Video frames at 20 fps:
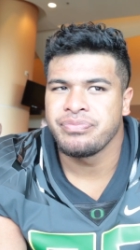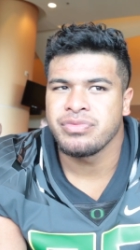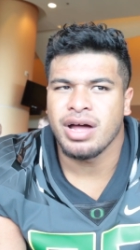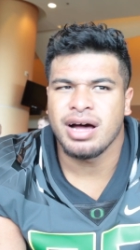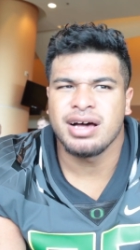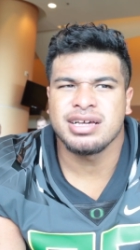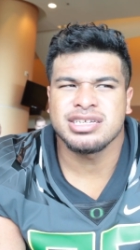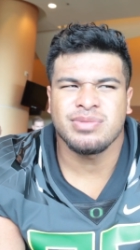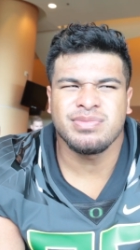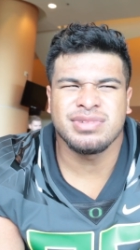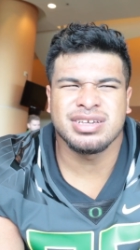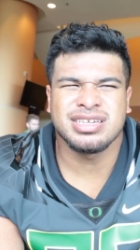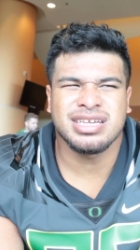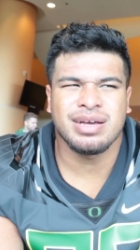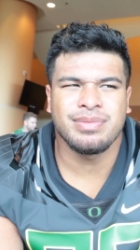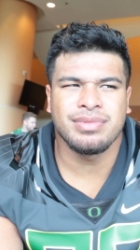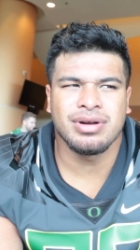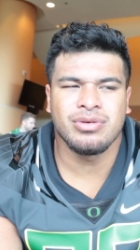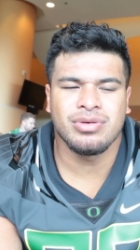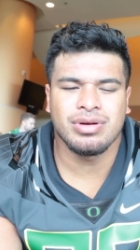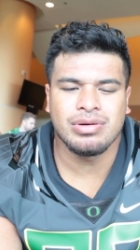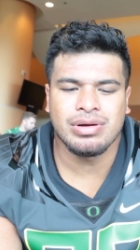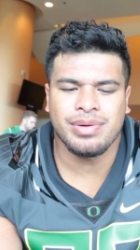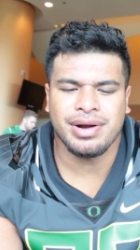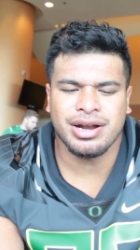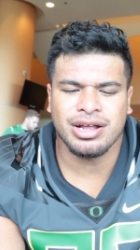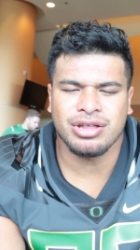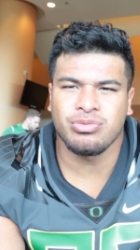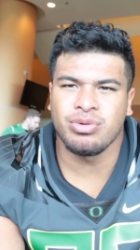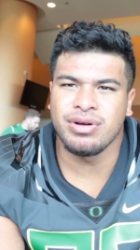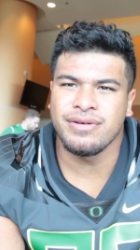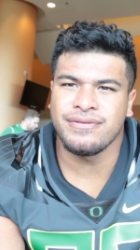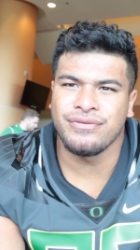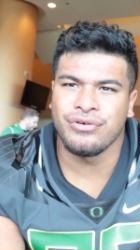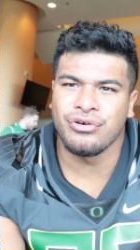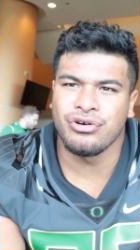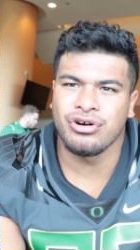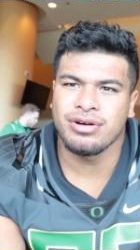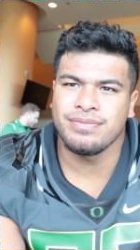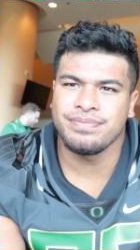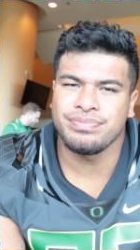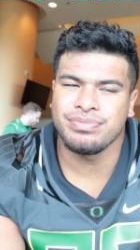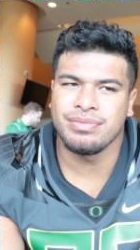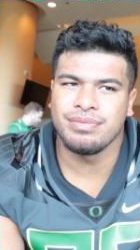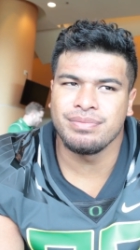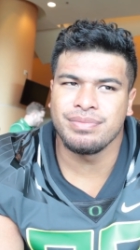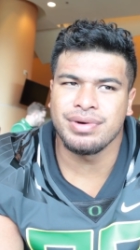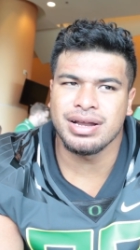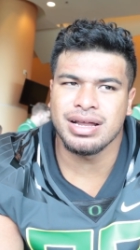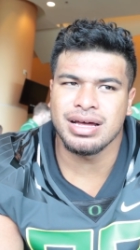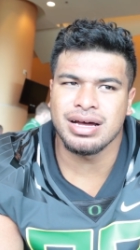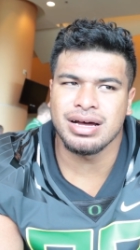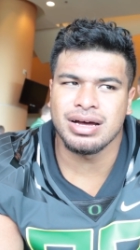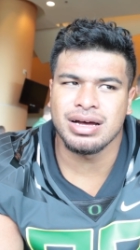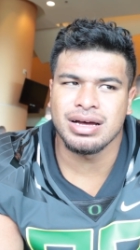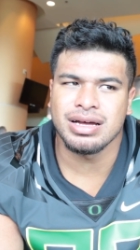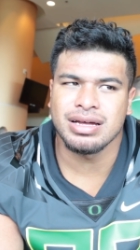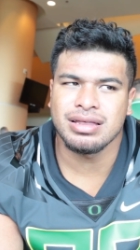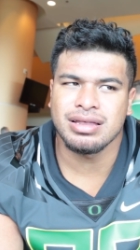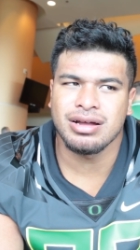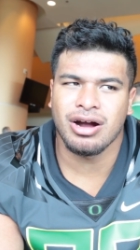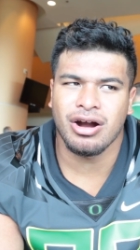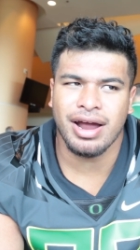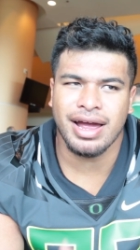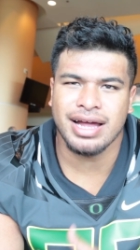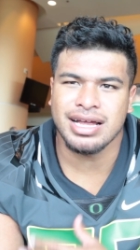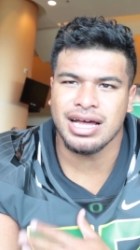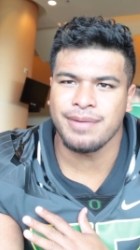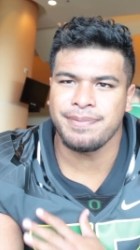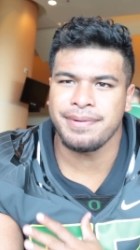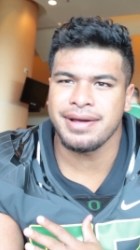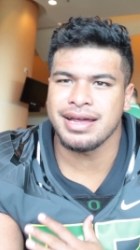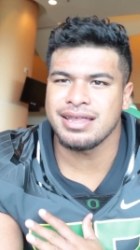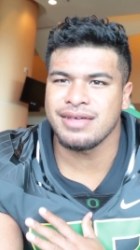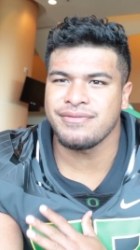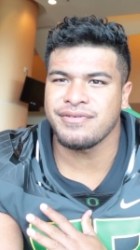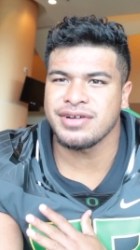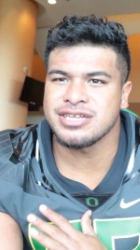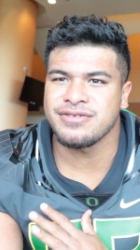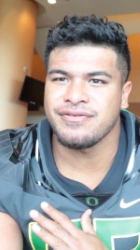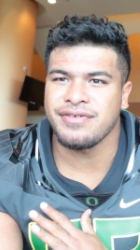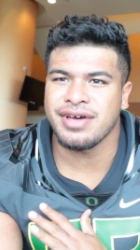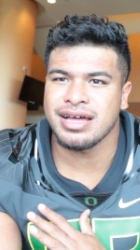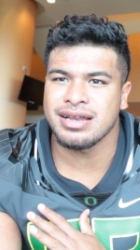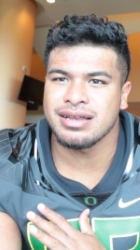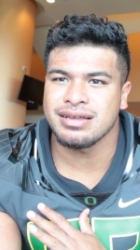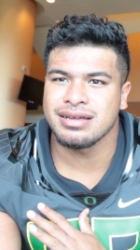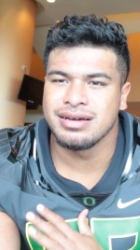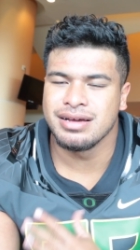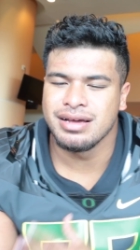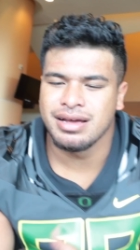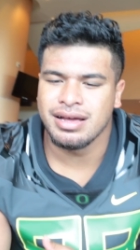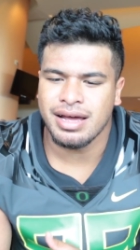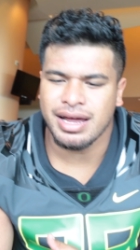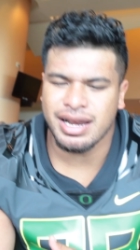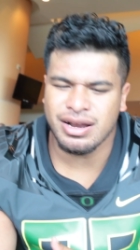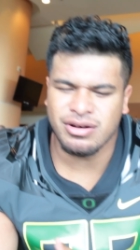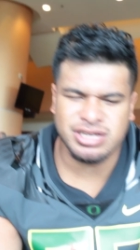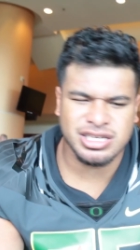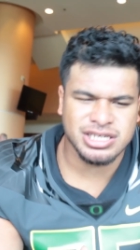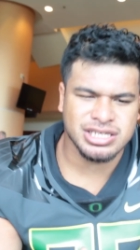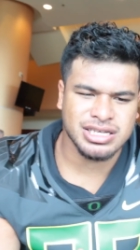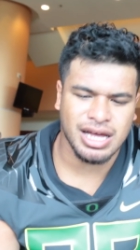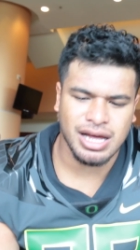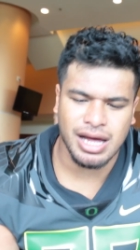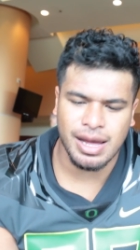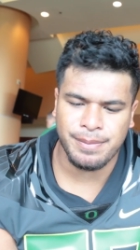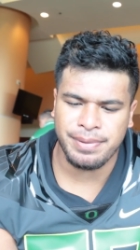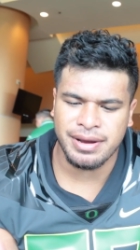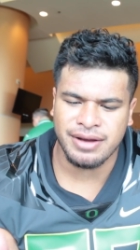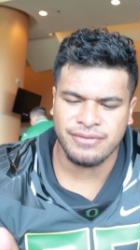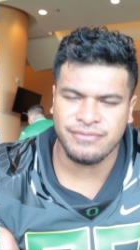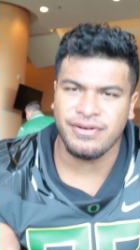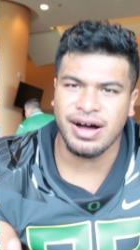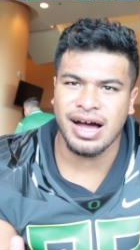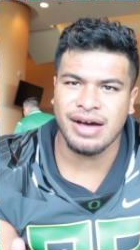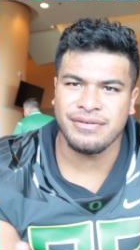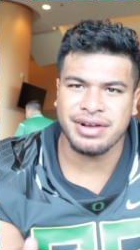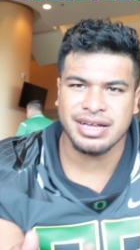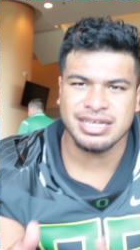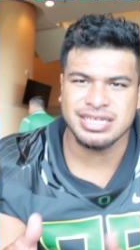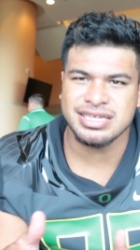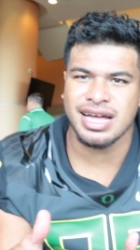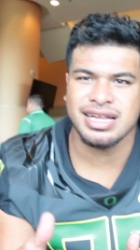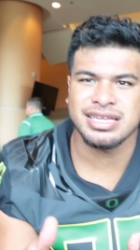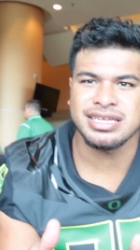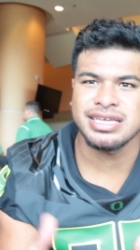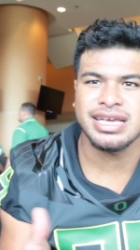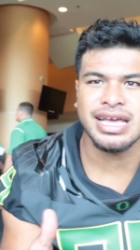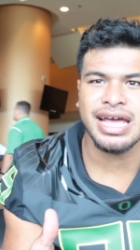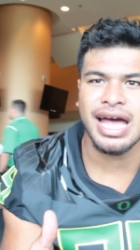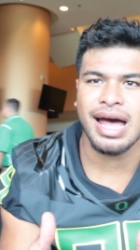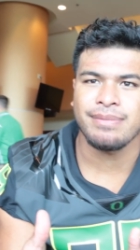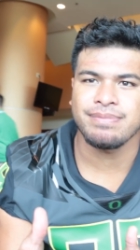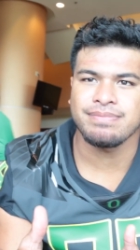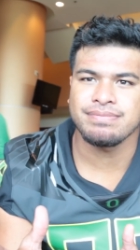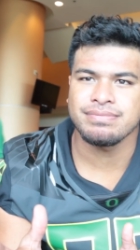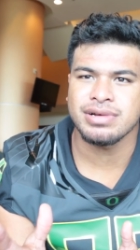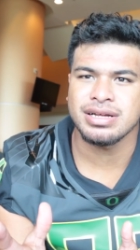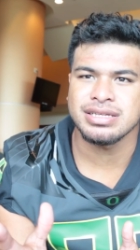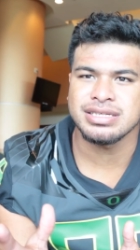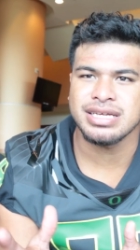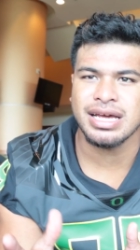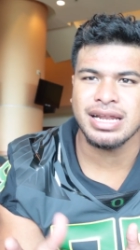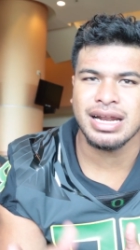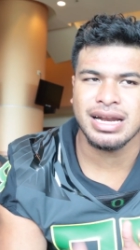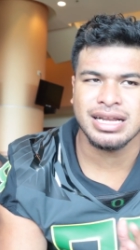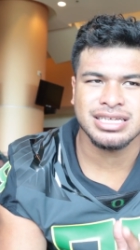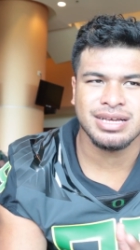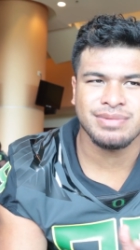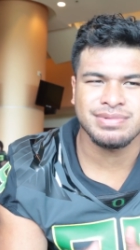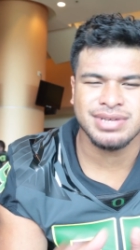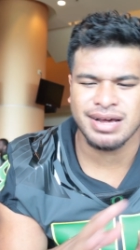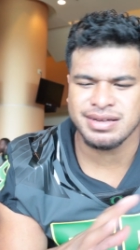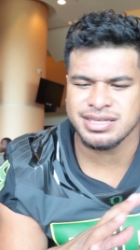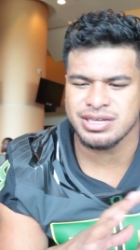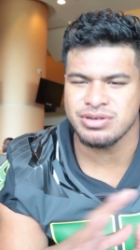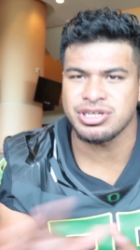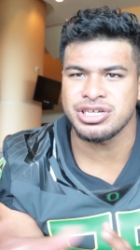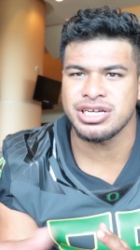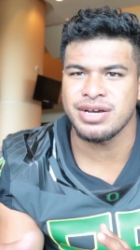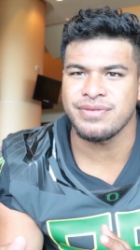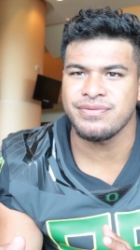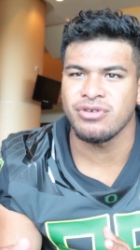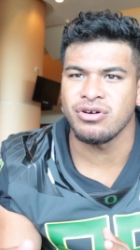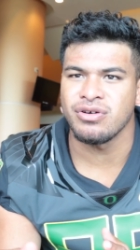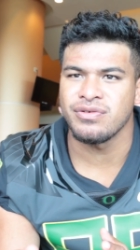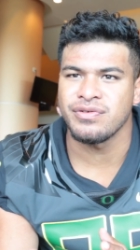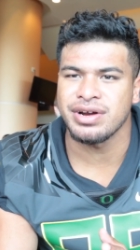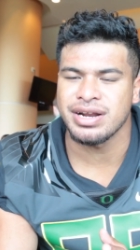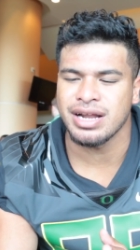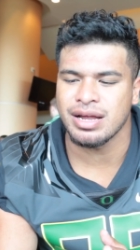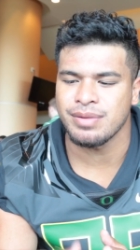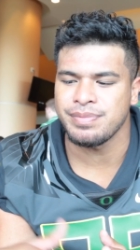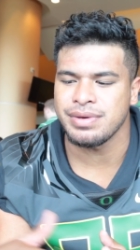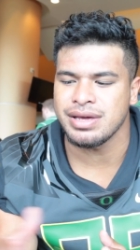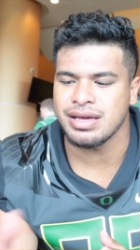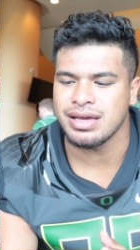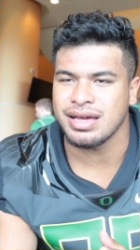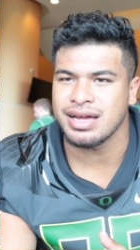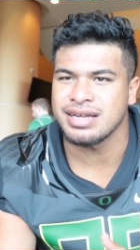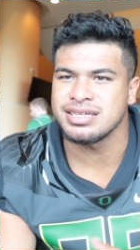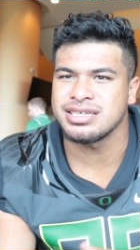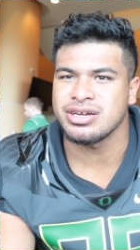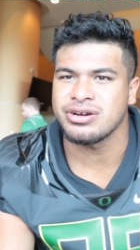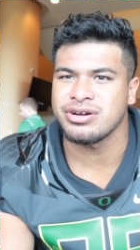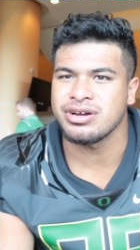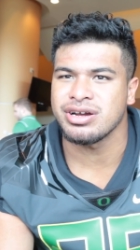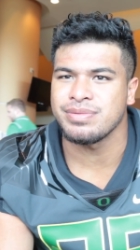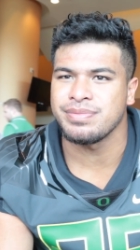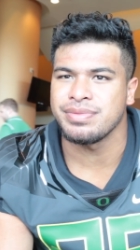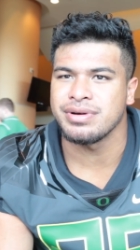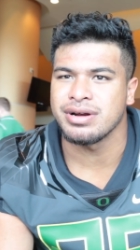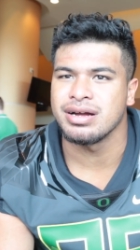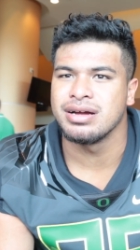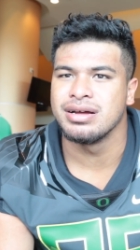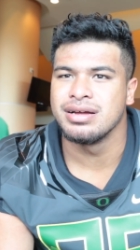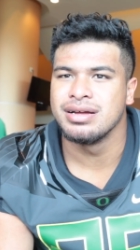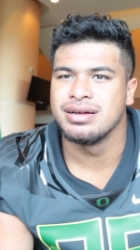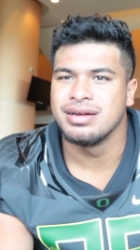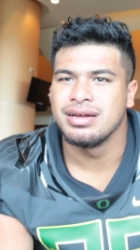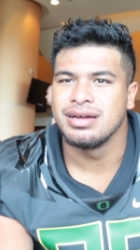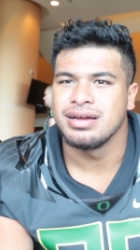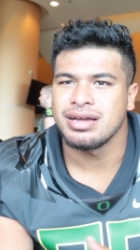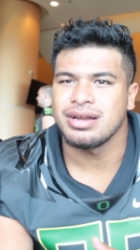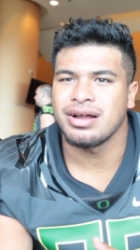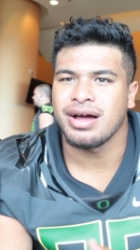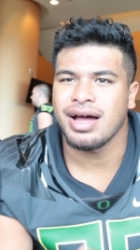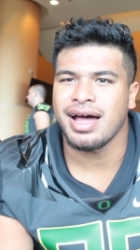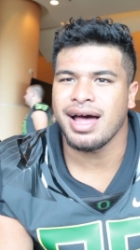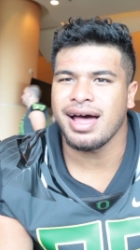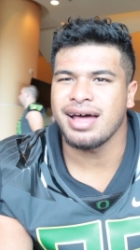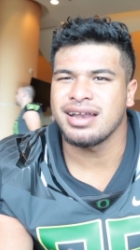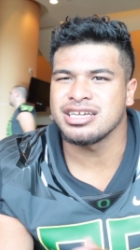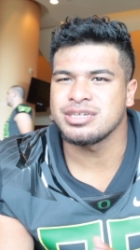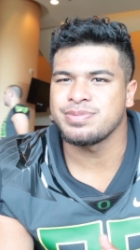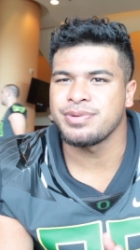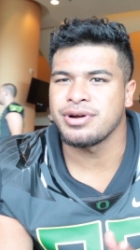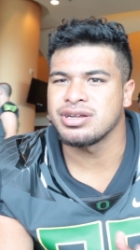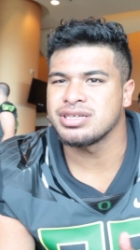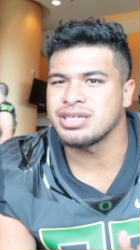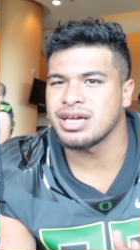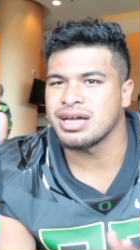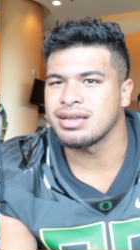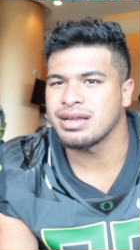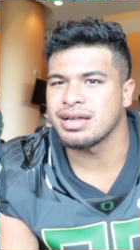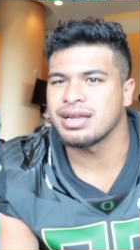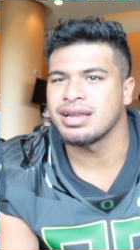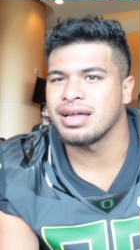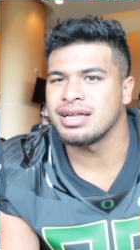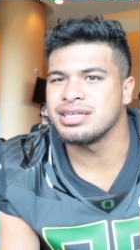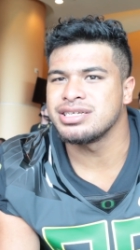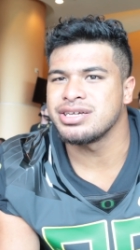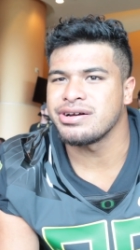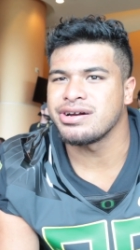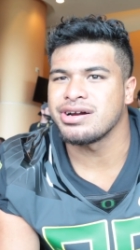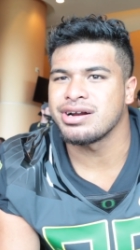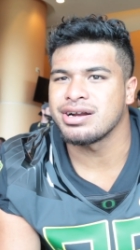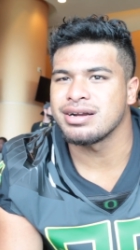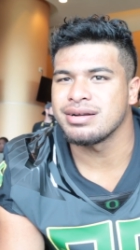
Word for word: Uh, something similar. We, we ran a three four, but our, I played defense defensive end. Right. And it was just, uh, I played five and I just had C gap okay. And sometimes it will shift over and I'd be interior. But, you know, I, I had experience on, on the interior.